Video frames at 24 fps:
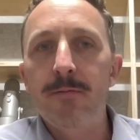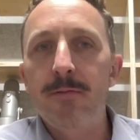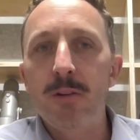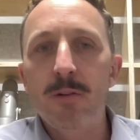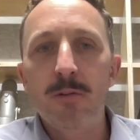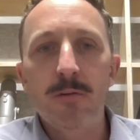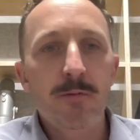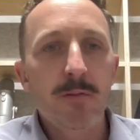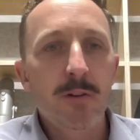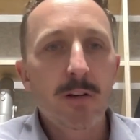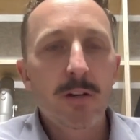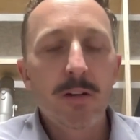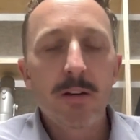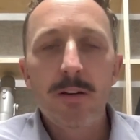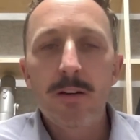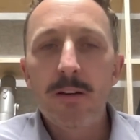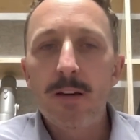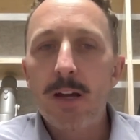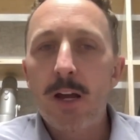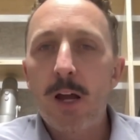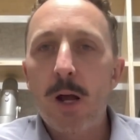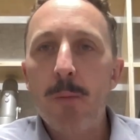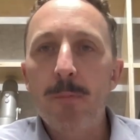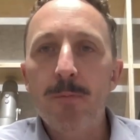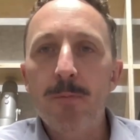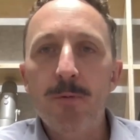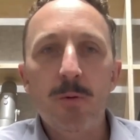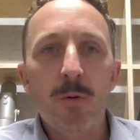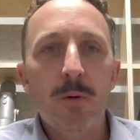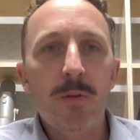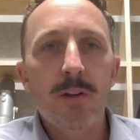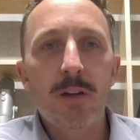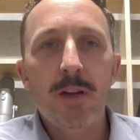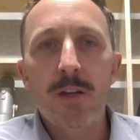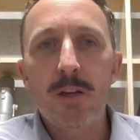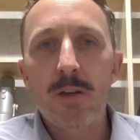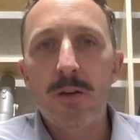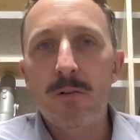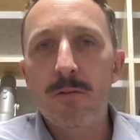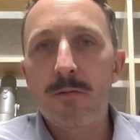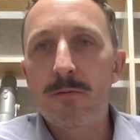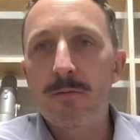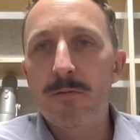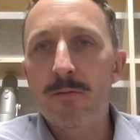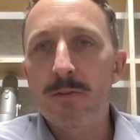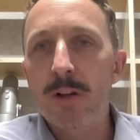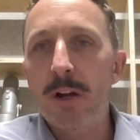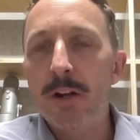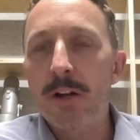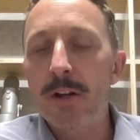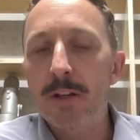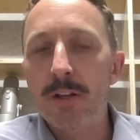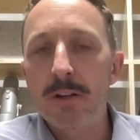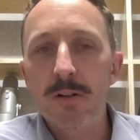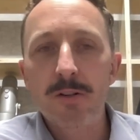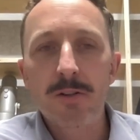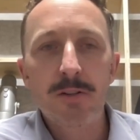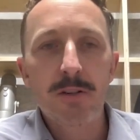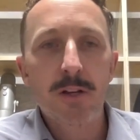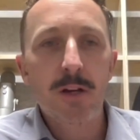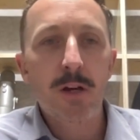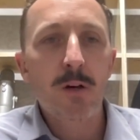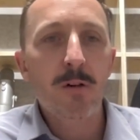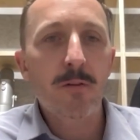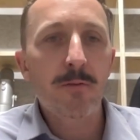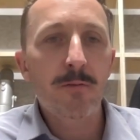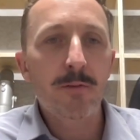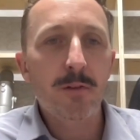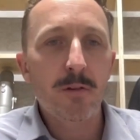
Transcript: You've helped with it. You've done it yourself.